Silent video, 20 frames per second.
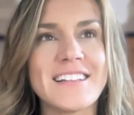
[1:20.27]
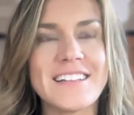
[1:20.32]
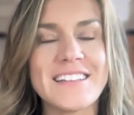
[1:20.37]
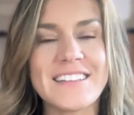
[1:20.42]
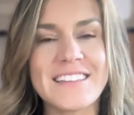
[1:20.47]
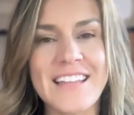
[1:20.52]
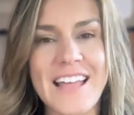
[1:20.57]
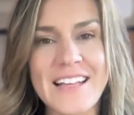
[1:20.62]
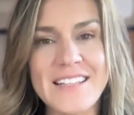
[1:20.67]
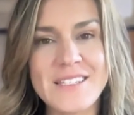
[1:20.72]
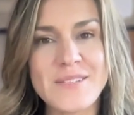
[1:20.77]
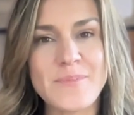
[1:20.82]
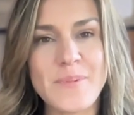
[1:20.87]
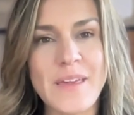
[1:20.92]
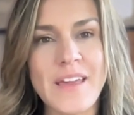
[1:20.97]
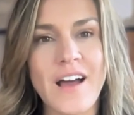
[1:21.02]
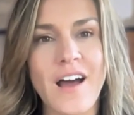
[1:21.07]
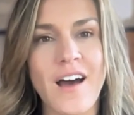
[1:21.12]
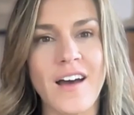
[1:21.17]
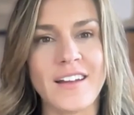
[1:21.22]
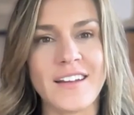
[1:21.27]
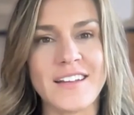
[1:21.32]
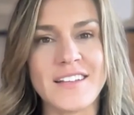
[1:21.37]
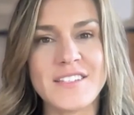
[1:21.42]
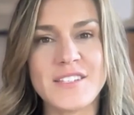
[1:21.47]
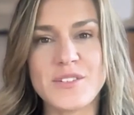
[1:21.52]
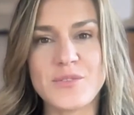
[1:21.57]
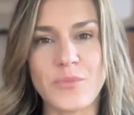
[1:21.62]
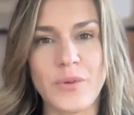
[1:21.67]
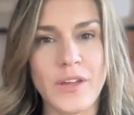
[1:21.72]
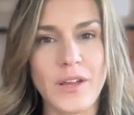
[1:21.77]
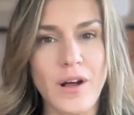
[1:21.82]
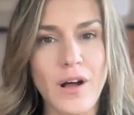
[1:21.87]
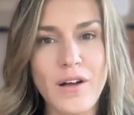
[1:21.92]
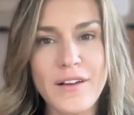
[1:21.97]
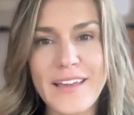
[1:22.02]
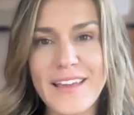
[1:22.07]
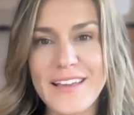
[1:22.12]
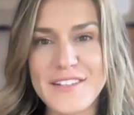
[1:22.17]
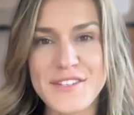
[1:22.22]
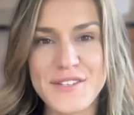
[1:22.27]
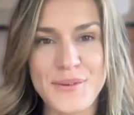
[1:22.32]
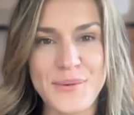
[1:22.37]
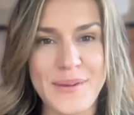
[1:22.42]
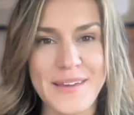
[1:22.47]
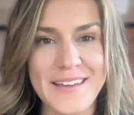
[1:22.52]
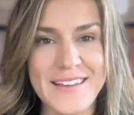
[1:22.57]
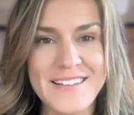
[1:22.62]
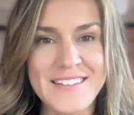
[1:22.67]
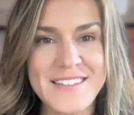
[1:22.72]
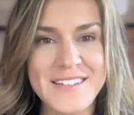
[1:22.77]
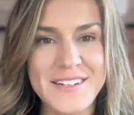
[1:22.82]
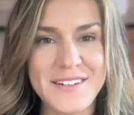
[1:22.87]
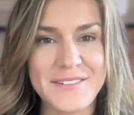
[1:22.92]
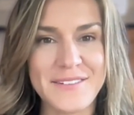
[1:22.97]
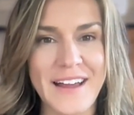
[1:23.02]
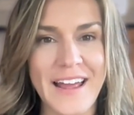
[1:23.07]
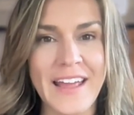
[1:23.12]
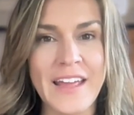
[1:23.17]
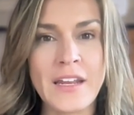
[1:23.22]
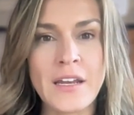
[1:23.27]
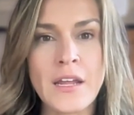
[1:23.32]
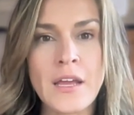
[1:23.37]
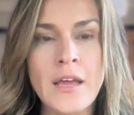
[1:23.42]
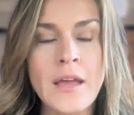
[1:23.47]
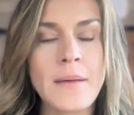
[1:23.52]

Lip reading: let's be honest, we all get squeezed, right?